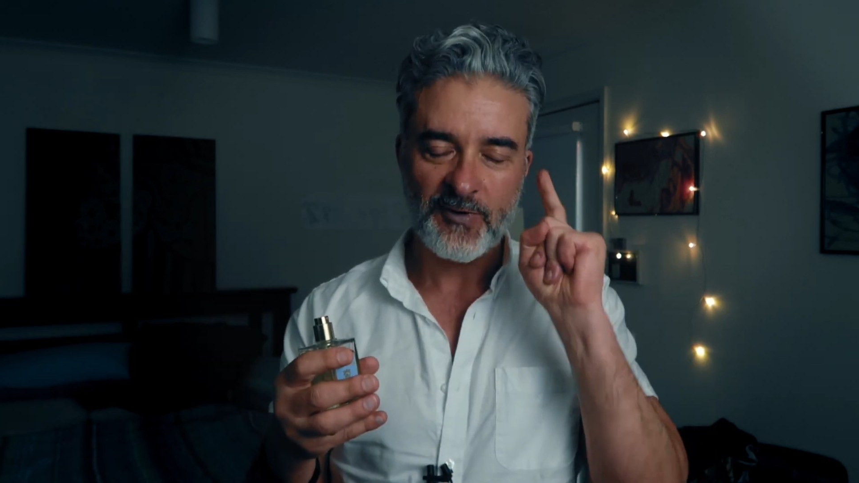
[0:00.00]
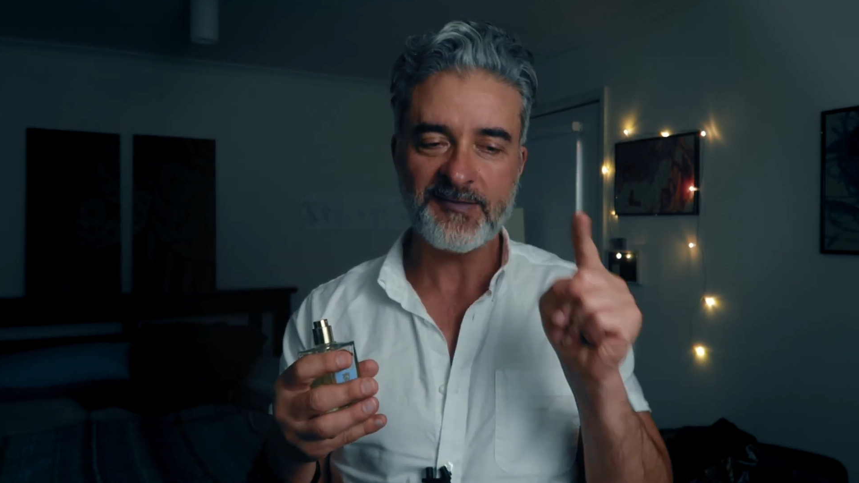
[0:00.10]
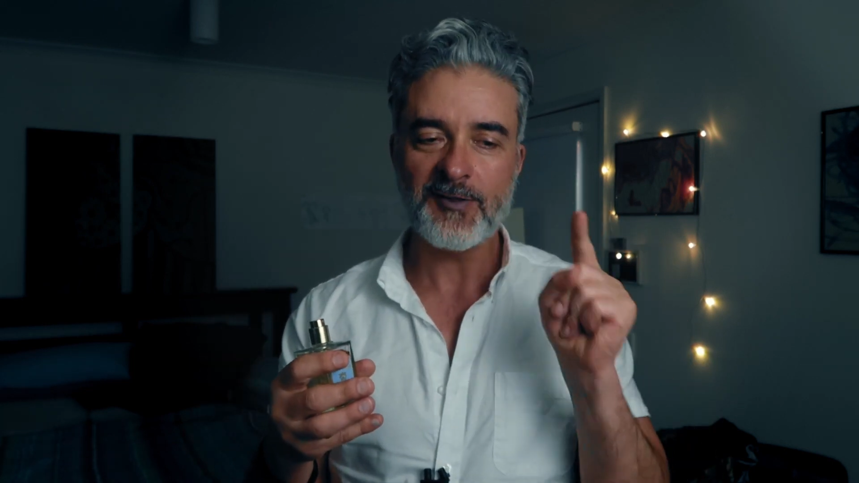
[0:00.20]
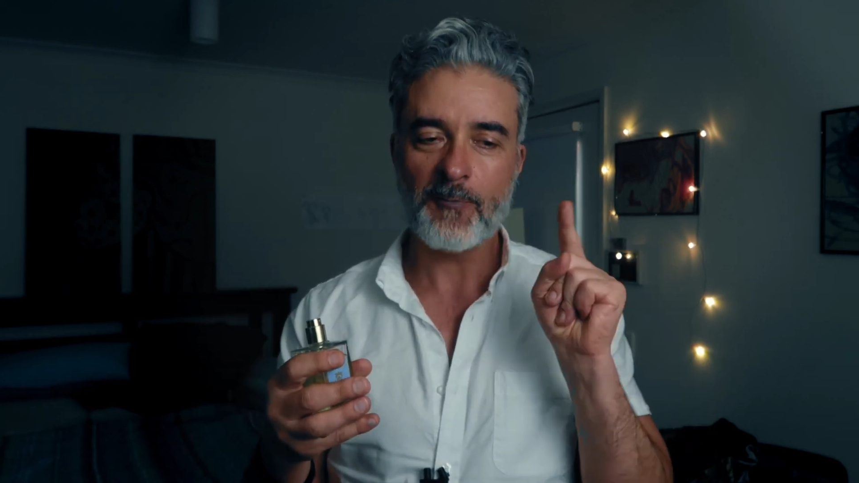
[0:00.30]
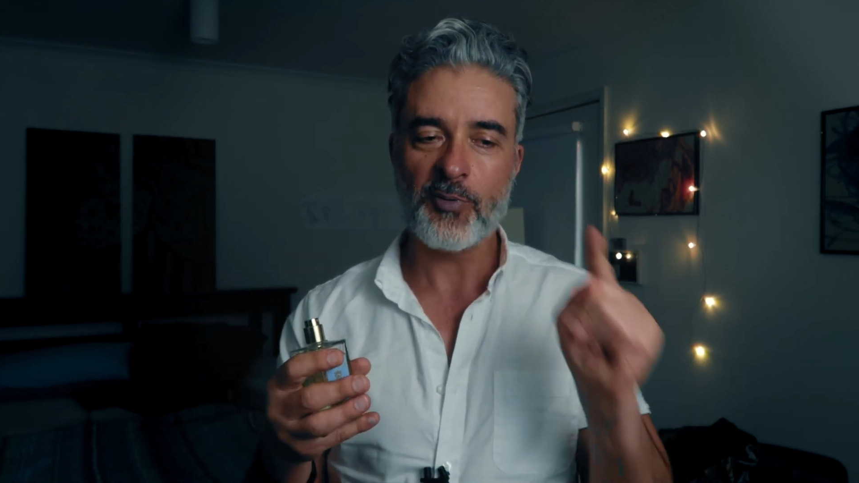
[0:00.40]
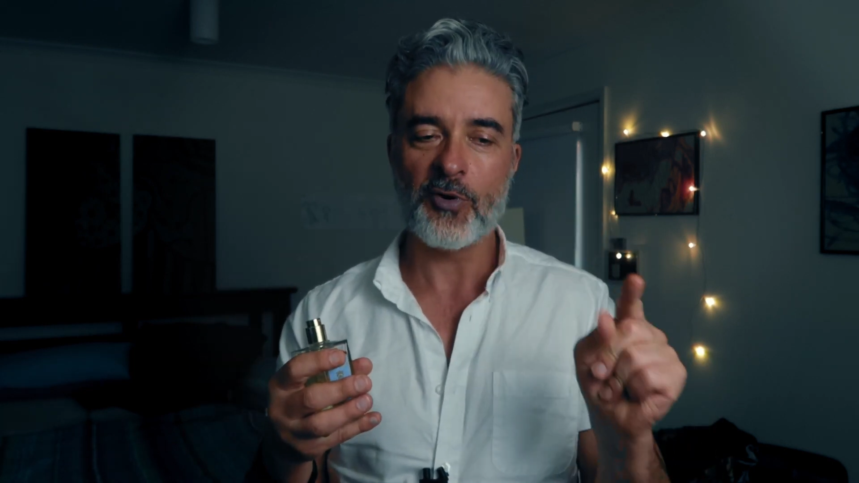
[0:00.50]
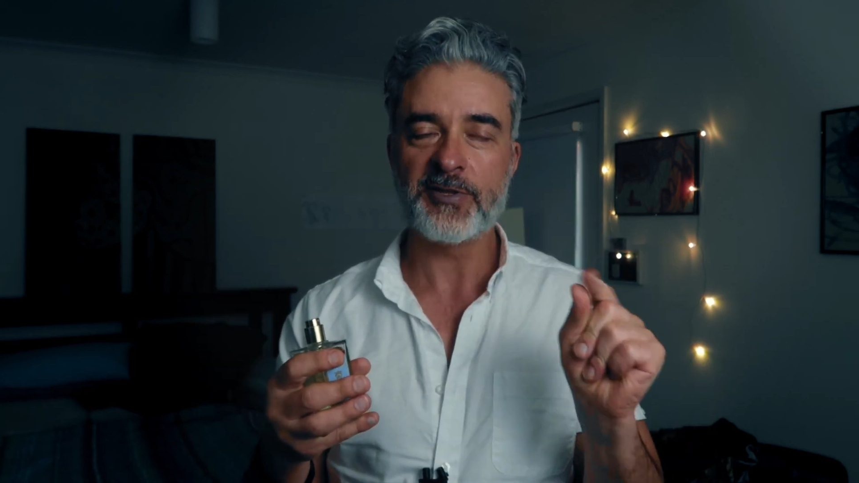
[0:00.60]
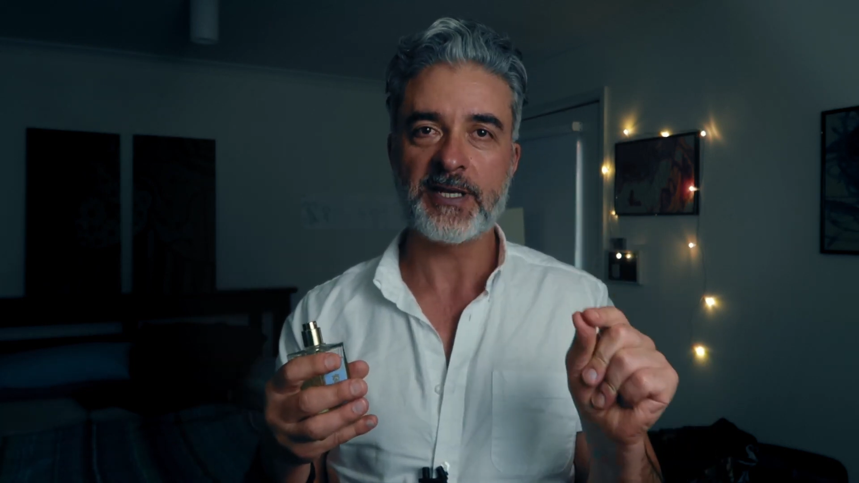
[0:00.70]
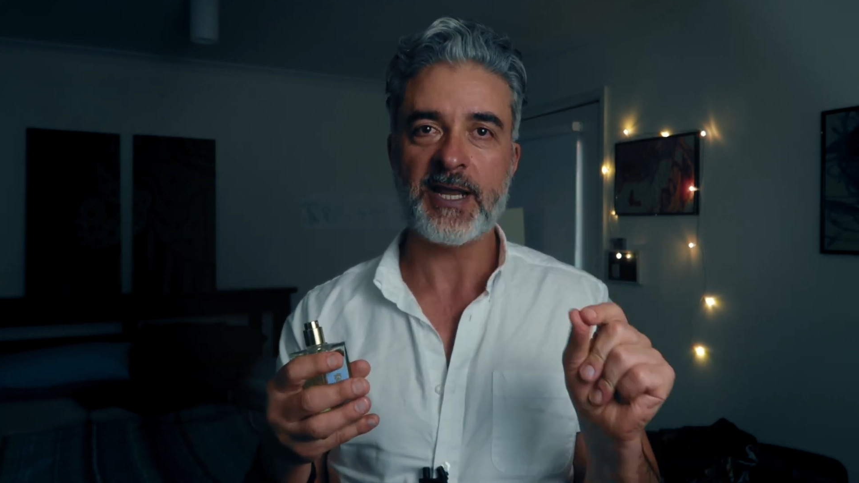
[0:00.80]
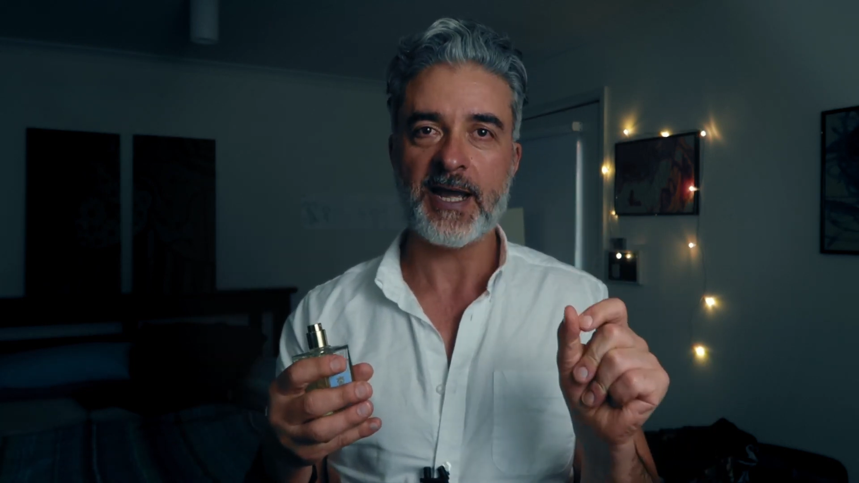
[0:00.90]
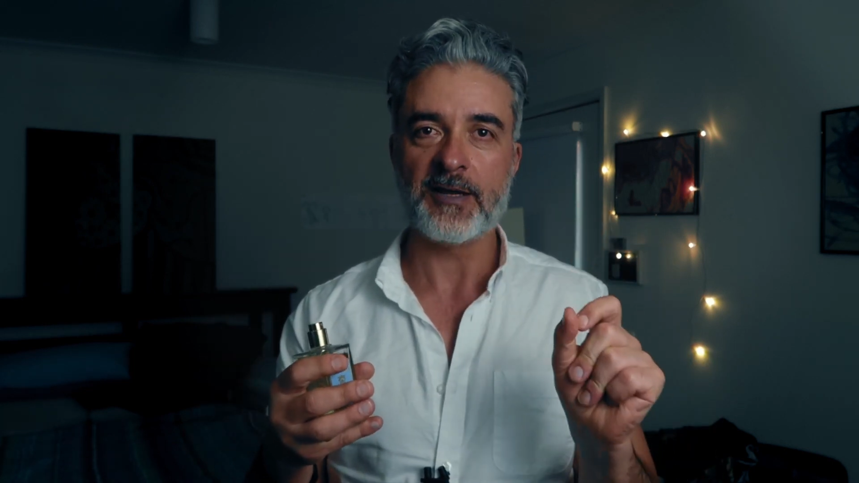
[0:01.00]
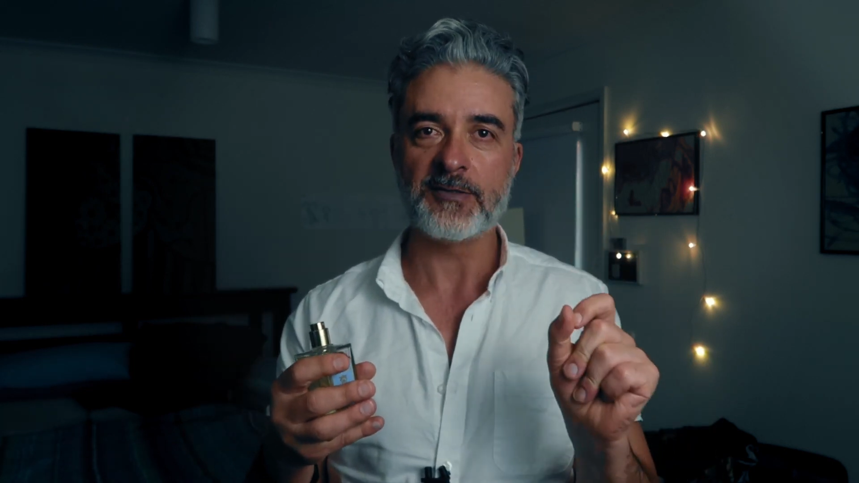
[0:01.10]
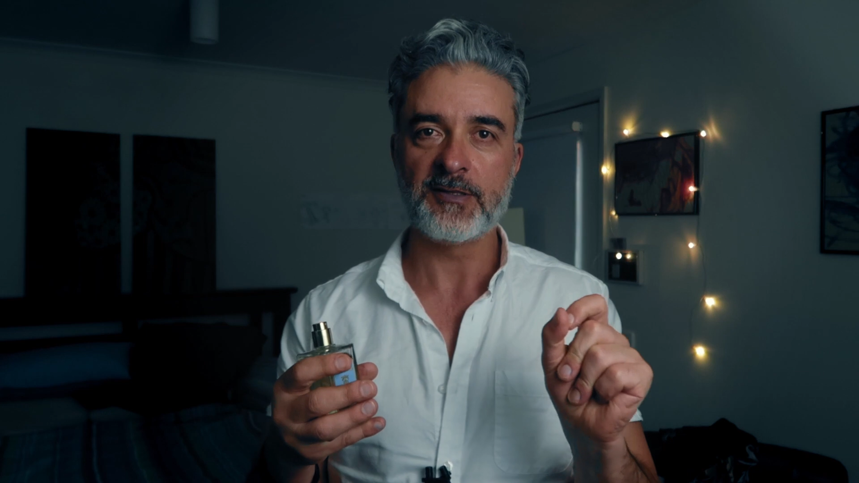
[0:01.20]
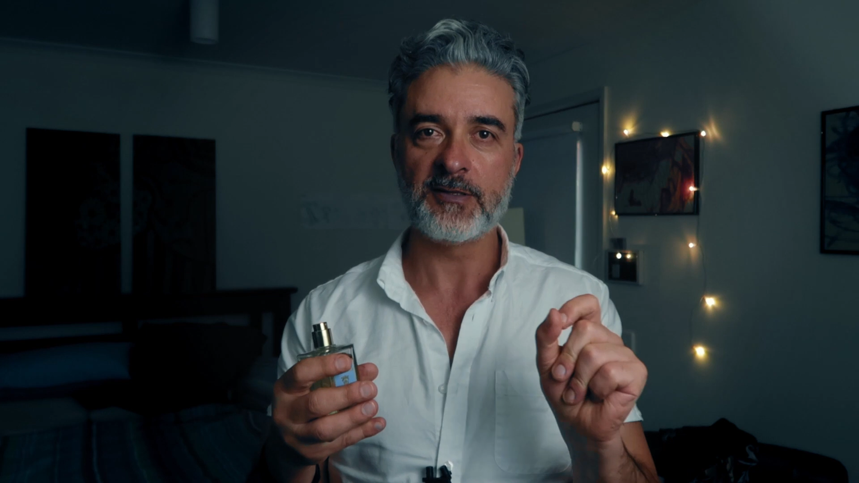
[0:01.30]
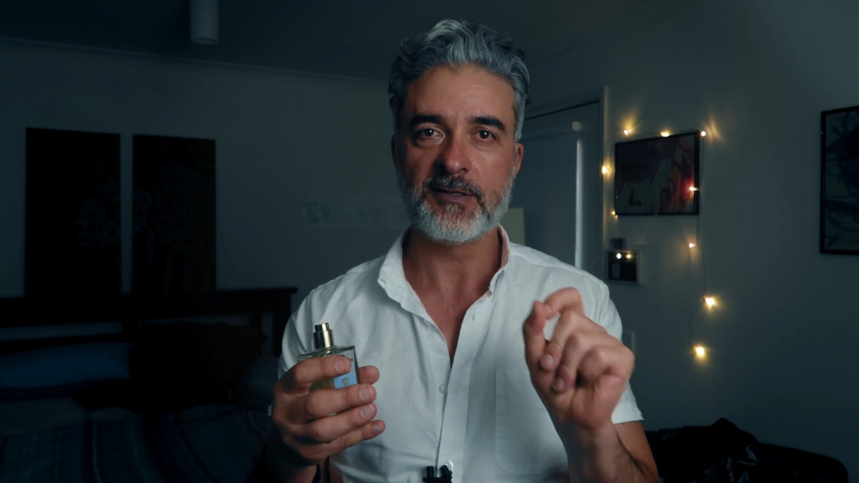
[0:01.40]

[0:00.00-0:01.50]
reason I point it out